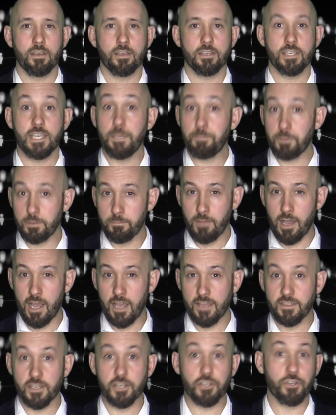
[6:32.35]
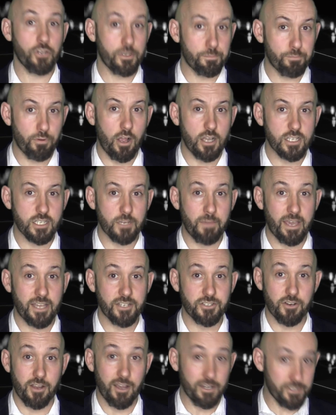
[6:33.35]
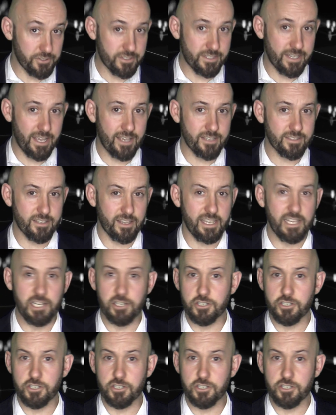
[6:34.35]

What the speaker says: Keep in mind that a good project manager understands that he